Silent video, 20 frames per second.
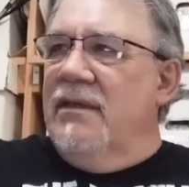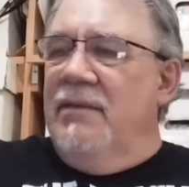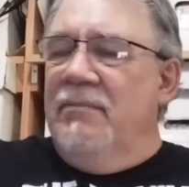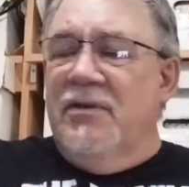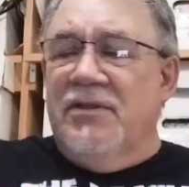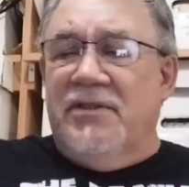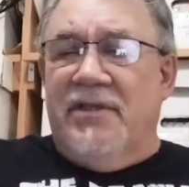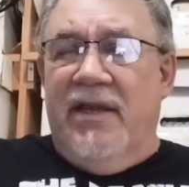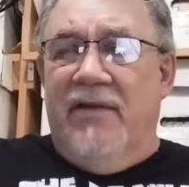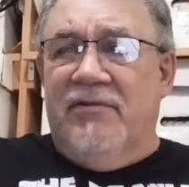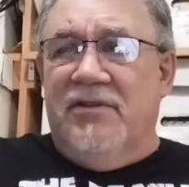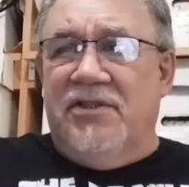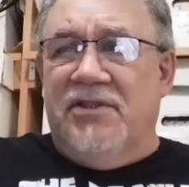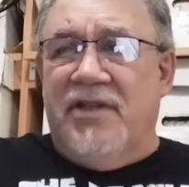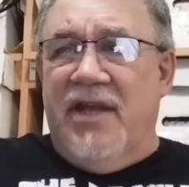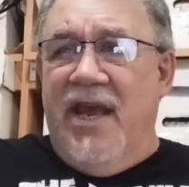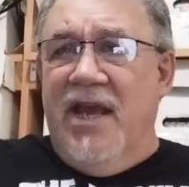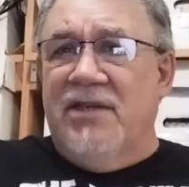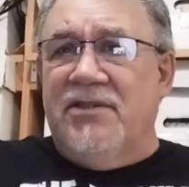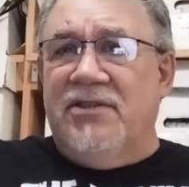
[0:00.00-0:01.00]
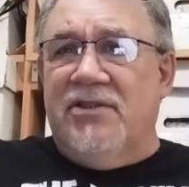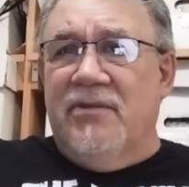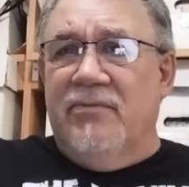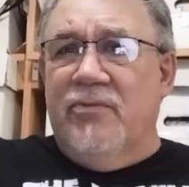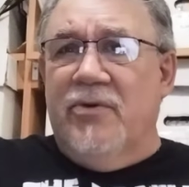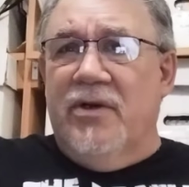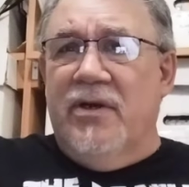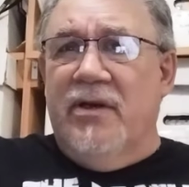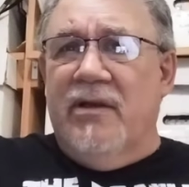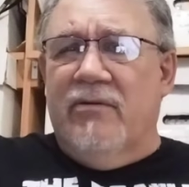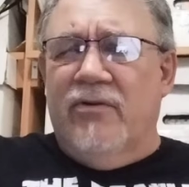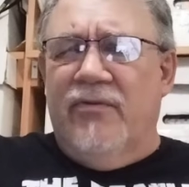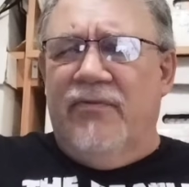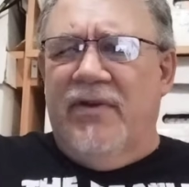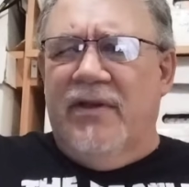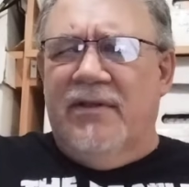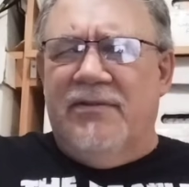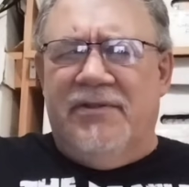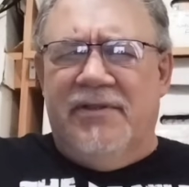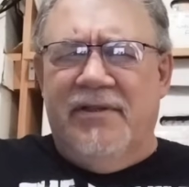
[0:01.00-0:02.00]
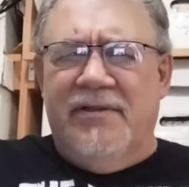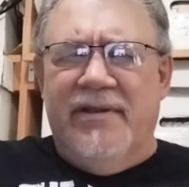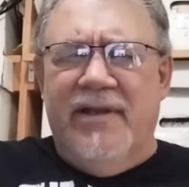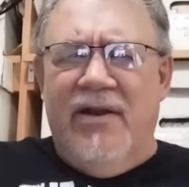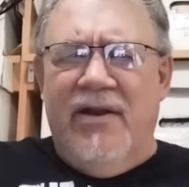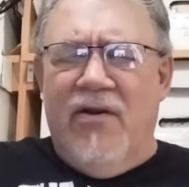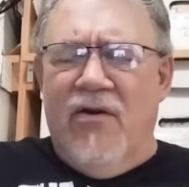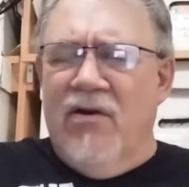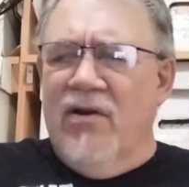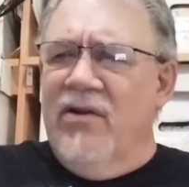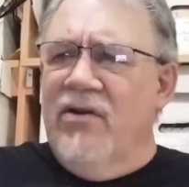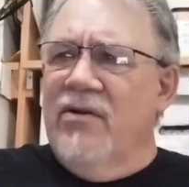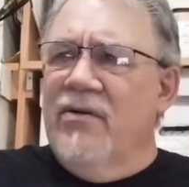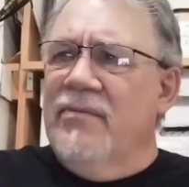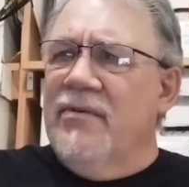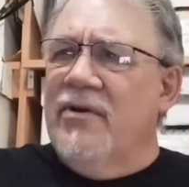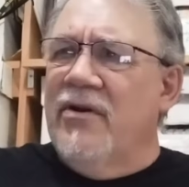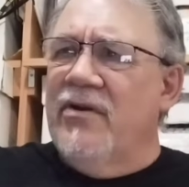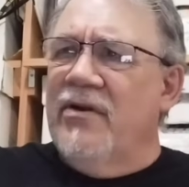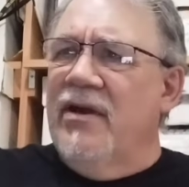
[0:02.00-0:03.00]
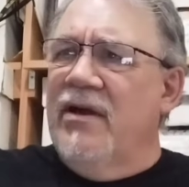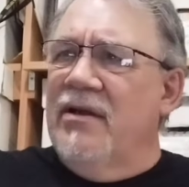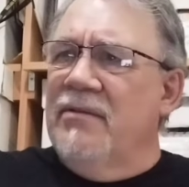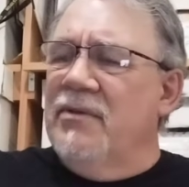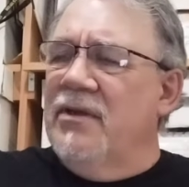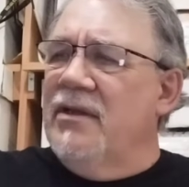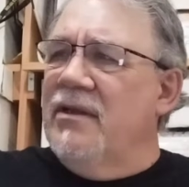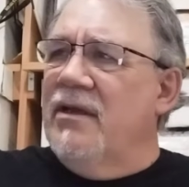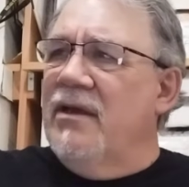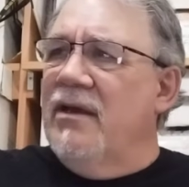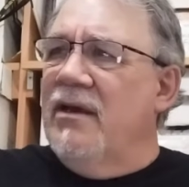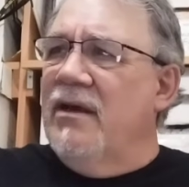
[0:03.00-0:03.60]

must have a stash somewhere. I don't know if I said that earlier or not, but